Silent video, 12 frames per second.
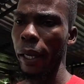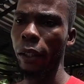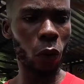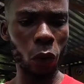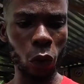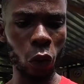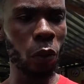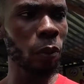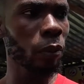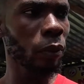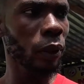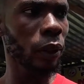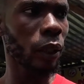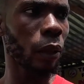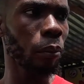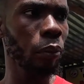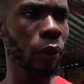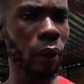Odum,
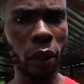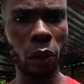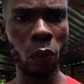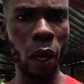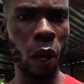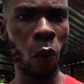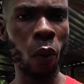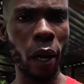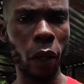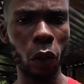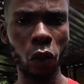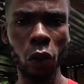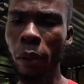Sempele, Wawa, and also